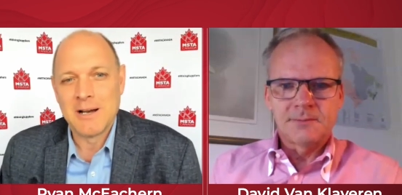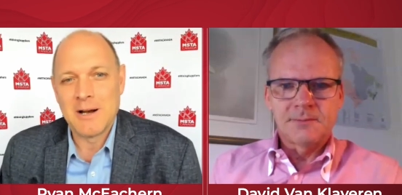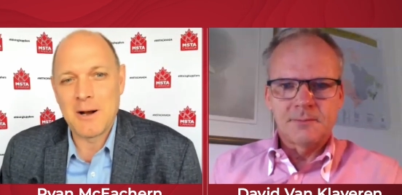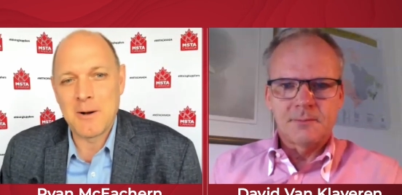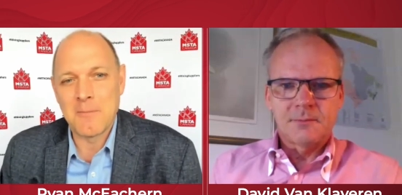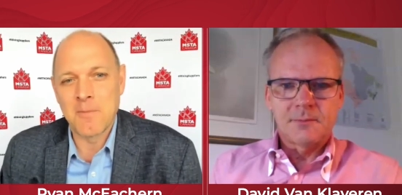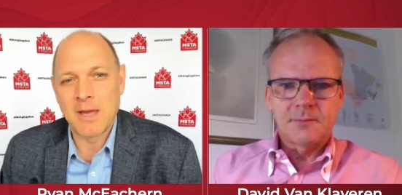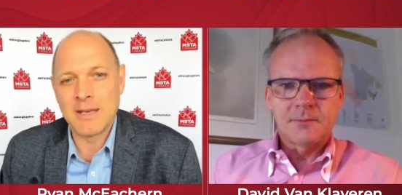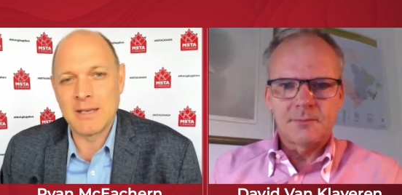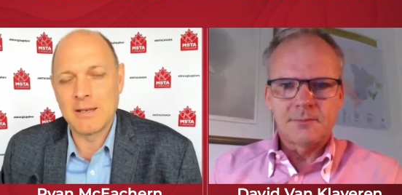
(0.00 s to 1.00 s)
Speaker 1: um,
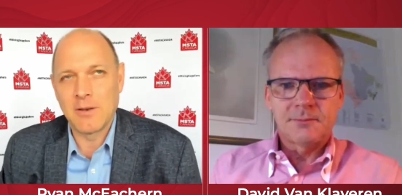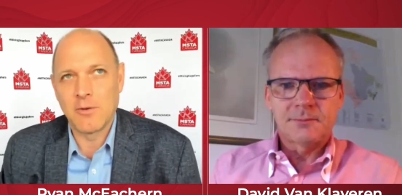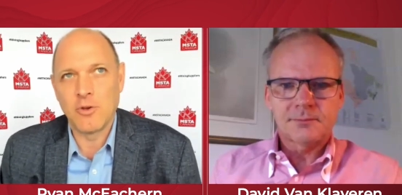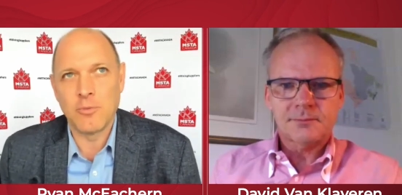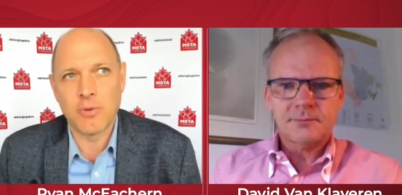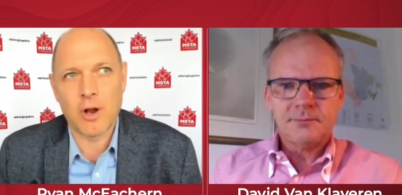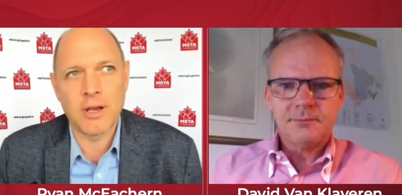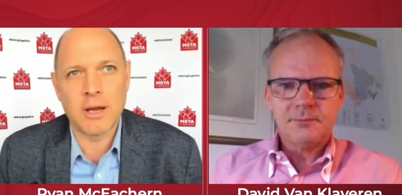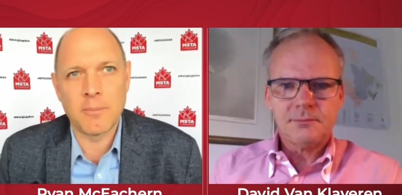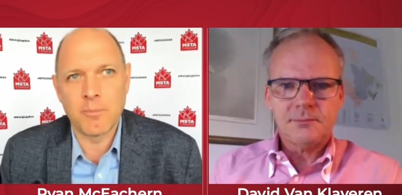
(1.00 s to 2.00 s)
and you brought
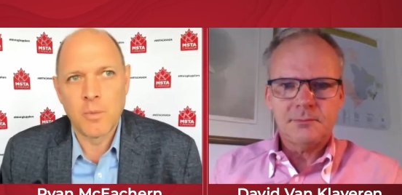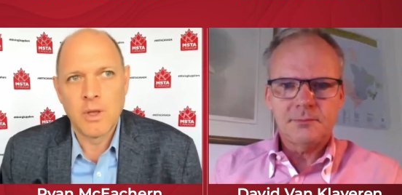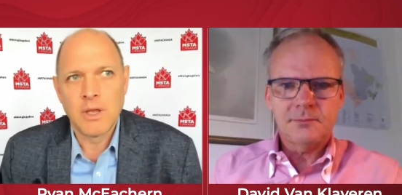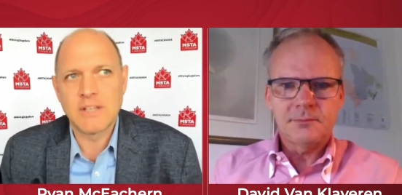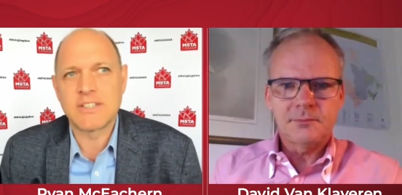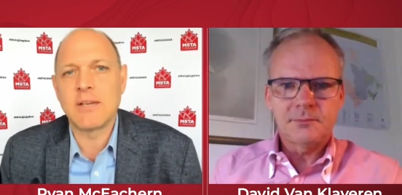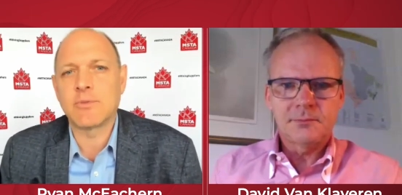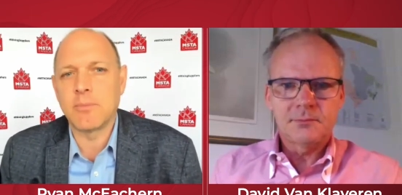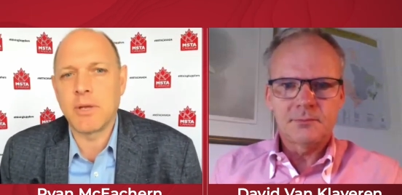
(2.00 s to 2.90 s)
up it seems to